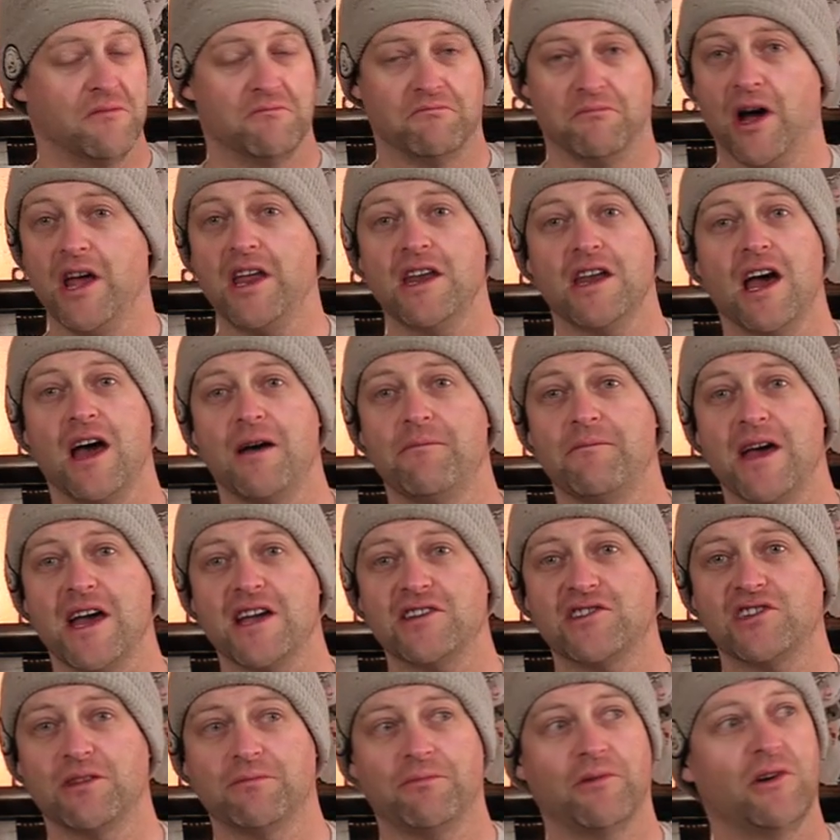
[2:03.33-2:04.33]
Might not
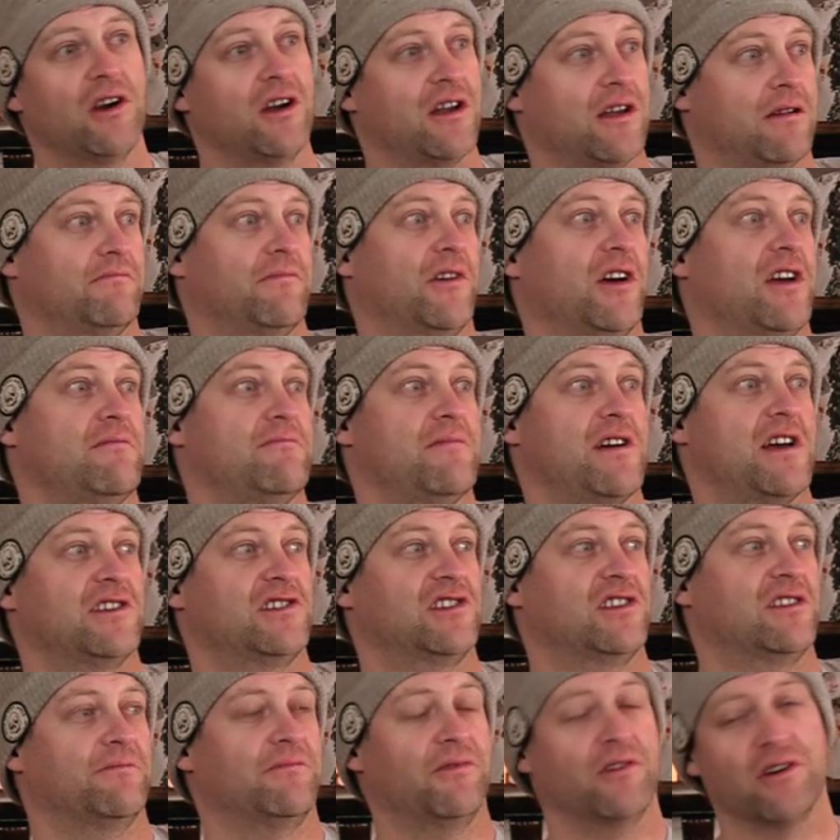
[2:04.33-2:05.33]
match the board, it might
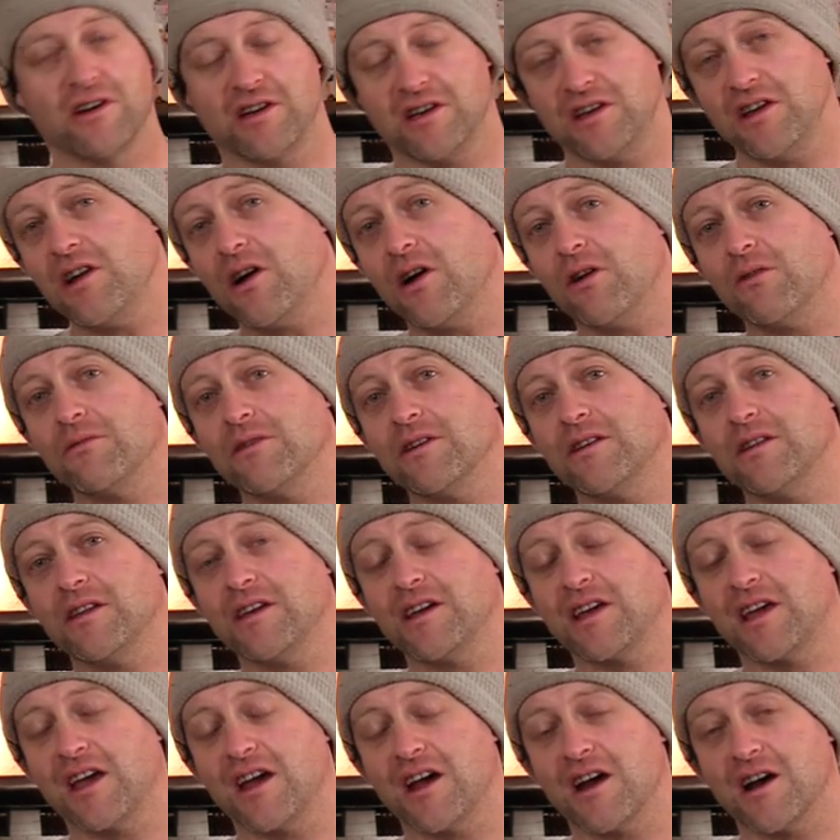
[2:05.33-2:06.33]
match the board. You don't
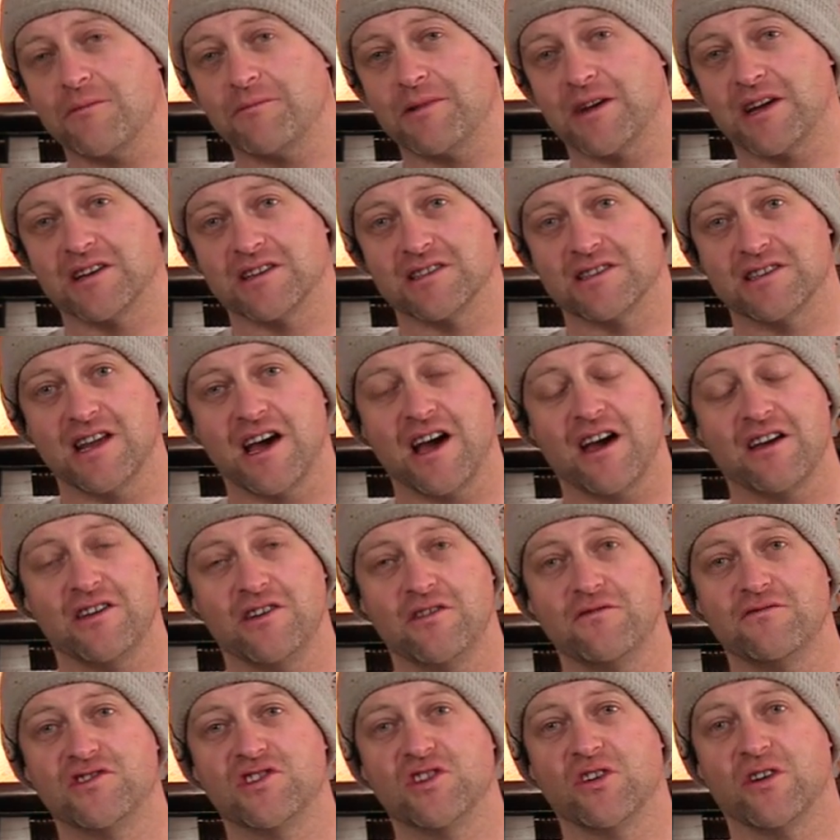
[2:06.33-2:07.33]
really care because now
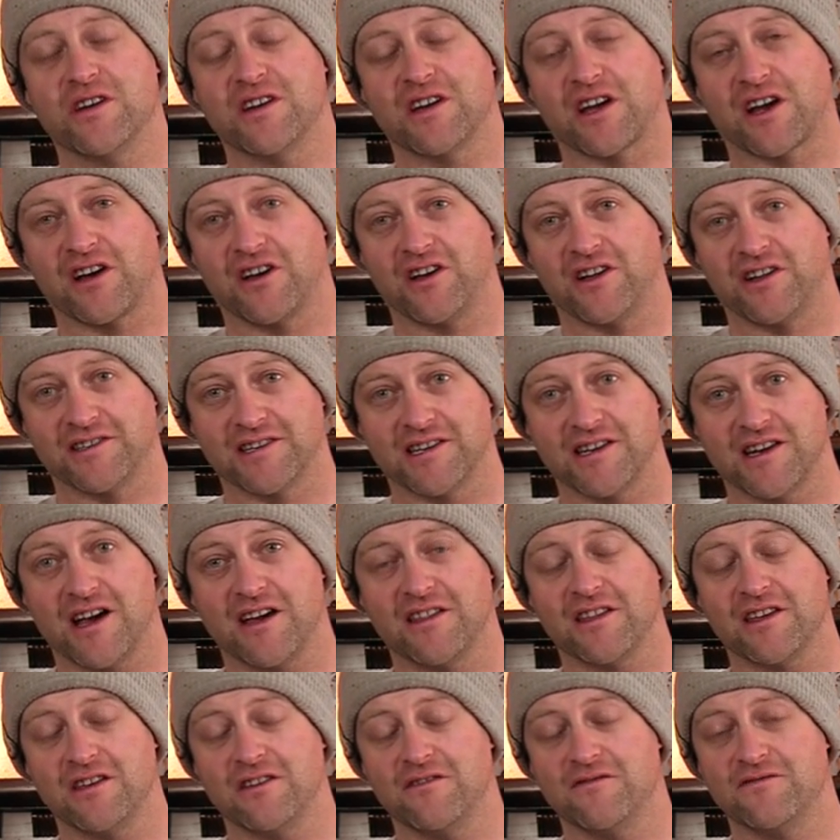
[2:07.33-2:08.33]
you've joined a cult.
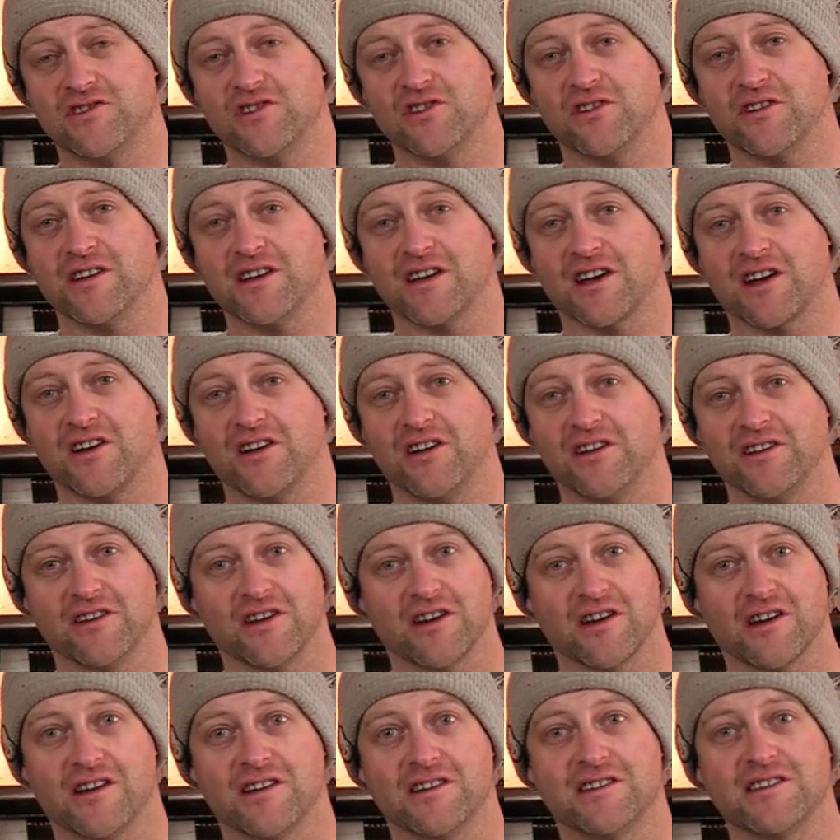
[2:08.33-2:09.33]
Now that you've joined a cult,
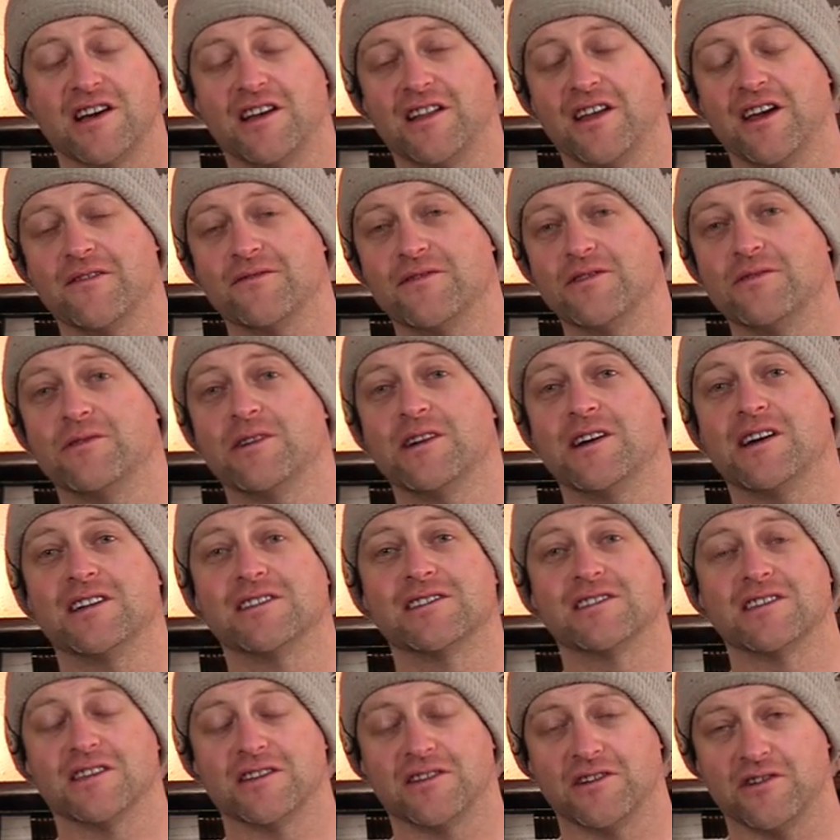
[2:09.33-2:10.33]
you're gonna tell everyone
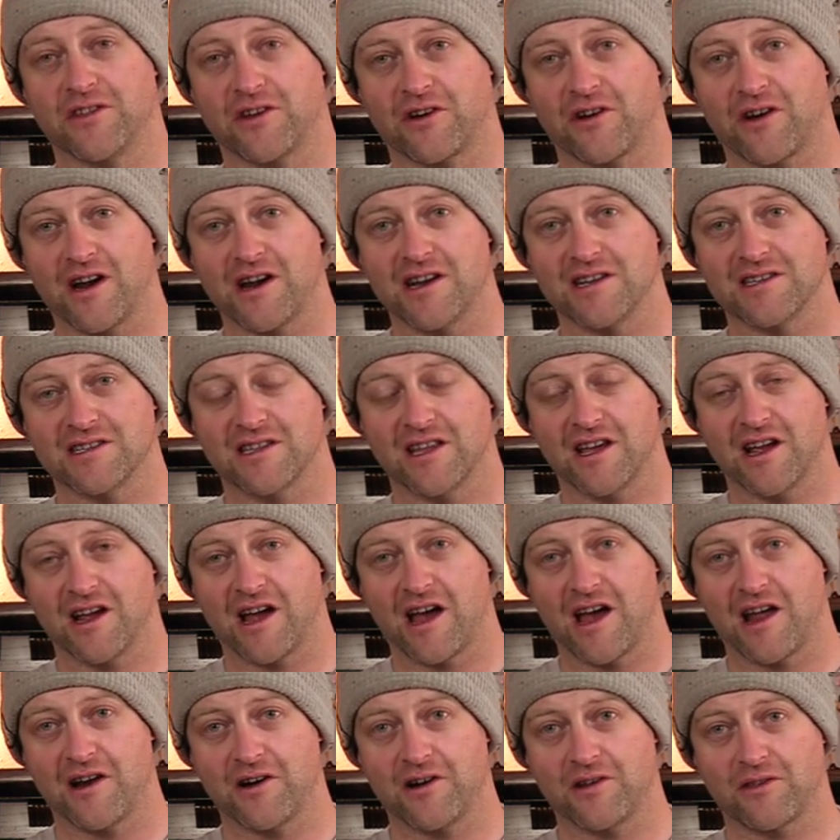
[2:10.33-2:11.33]
else that they're the greatest thing
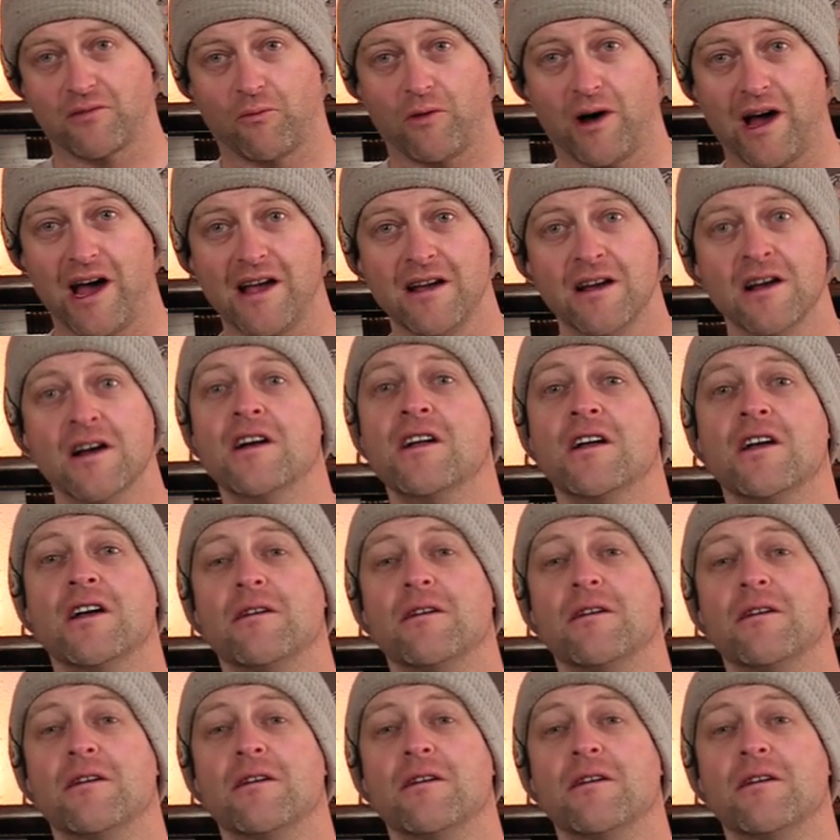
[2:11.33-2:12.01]
on earth. Why?